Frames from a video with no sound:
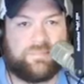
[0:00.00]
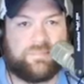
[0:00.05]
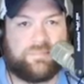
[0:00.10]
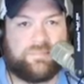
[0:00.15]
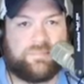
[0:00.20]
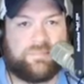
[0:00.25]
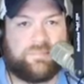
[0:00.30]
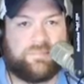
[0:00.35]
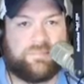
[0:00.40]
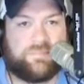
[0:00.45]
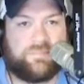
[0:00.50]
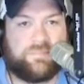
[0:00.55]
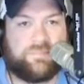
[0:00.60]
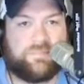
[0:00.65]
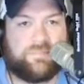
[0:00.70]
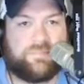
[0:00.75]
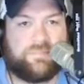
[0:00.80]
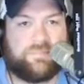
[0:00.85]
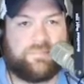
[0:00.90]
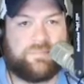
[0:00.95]

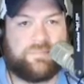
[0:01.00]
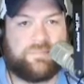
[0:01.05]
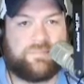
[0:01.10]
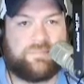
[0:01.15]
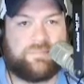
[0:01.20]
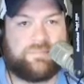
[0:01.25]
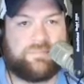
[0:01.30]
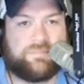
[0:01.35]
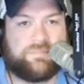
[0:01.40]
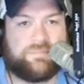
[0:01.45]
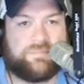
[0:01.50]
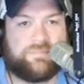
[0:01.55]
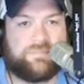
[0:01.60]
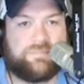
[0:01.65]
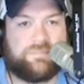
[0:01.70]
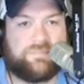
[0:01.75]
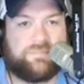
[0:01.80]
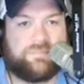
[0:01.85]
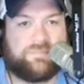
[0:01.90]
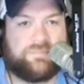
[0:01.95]

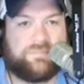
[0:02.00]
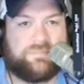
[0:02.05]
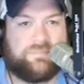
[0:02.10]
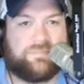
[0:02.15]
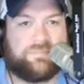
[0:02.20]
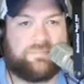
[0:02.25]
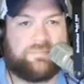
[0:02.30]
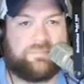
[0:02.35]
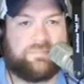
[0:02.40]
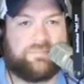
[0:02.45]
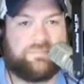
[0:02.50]
The person shown says nothing.